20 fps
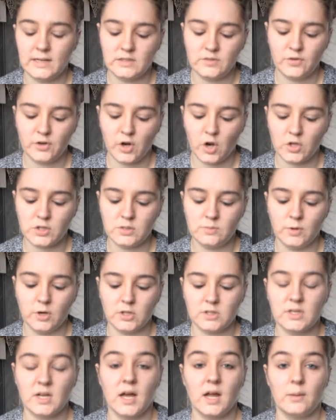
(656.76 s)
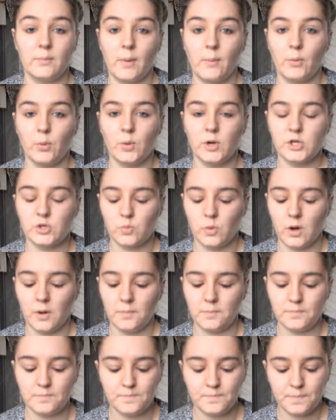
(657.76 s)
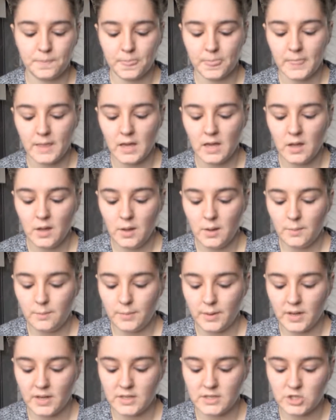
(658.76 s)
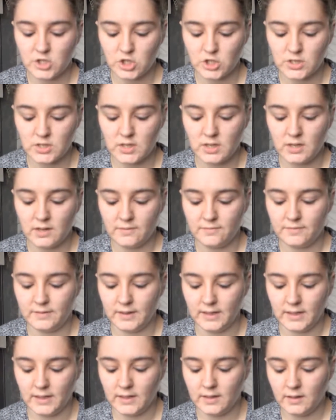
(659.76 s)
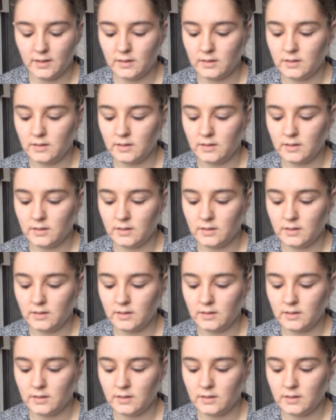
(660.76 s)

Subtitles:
a glossy box, I can't remember which one. But it's just lovely,